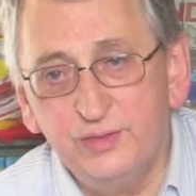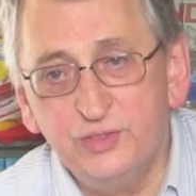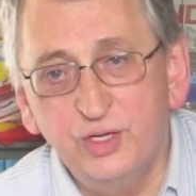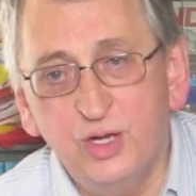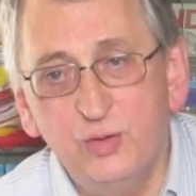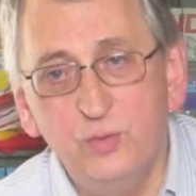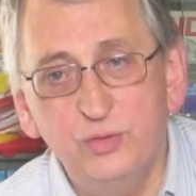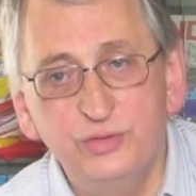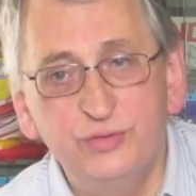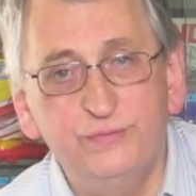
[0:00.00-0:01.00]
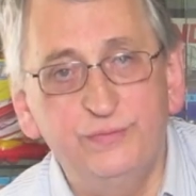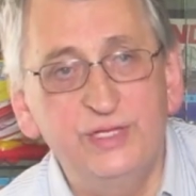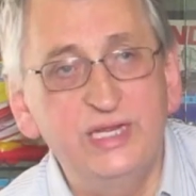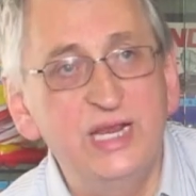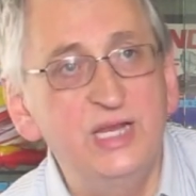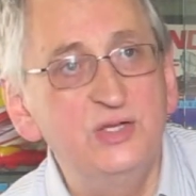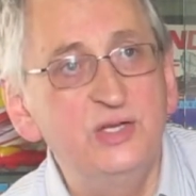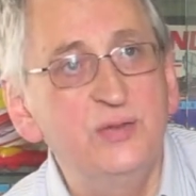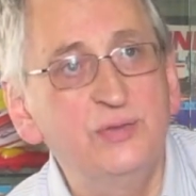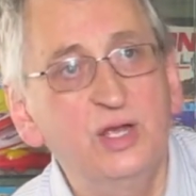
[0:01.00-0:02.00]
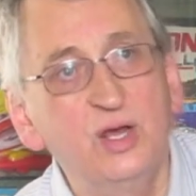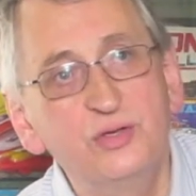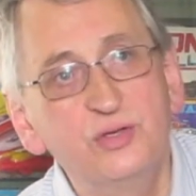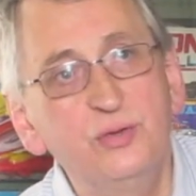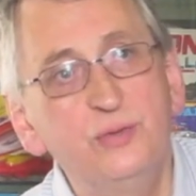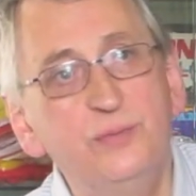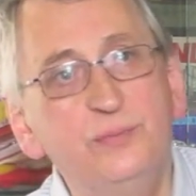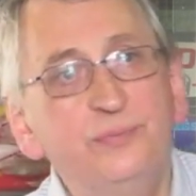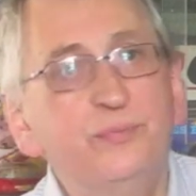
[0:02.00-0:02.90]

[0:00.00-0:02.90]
Star Wars stuff for the kiddies, you know, the cartoon